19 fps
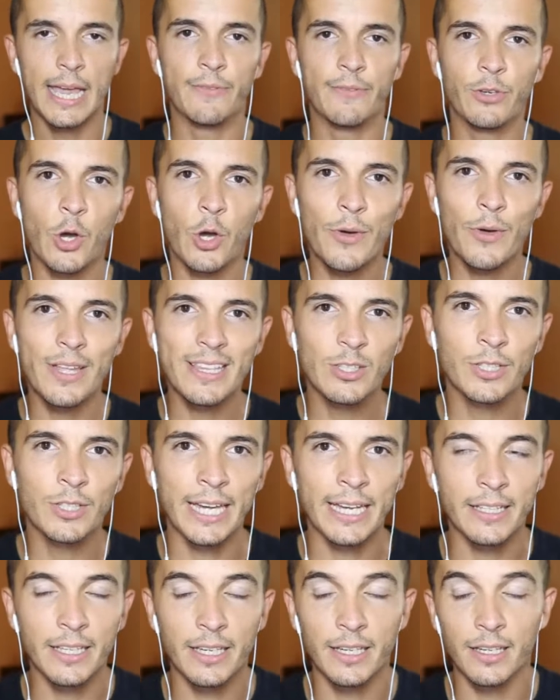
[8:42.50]
If you go into
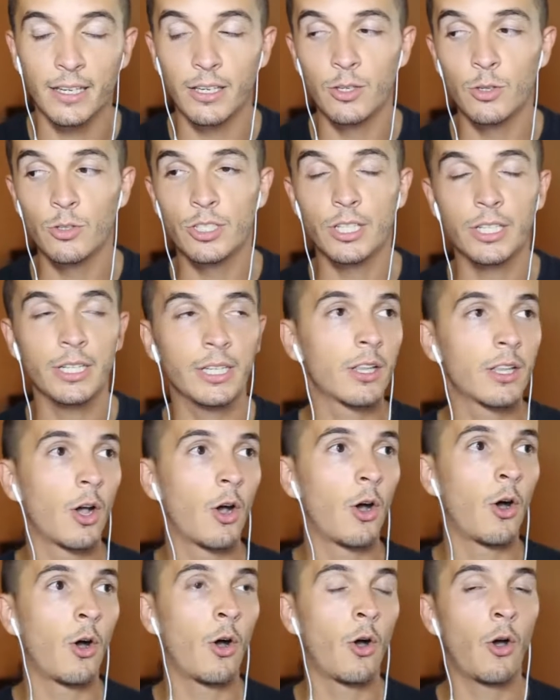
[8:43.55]
dating, you see
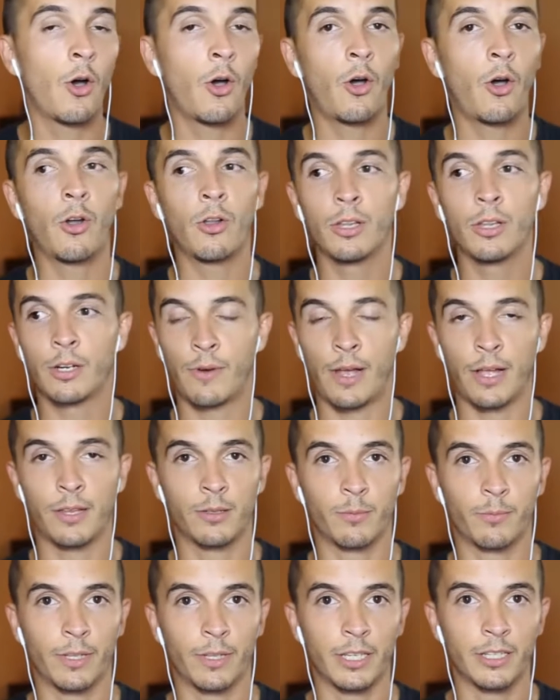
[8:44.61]
it all
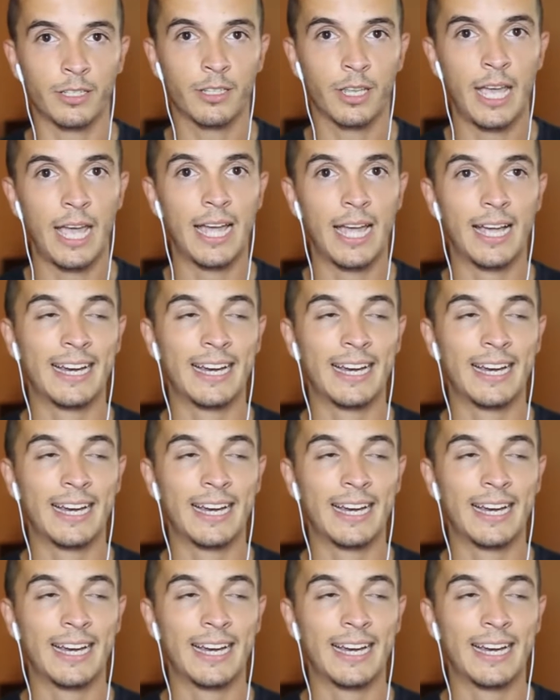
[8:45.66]
around the place.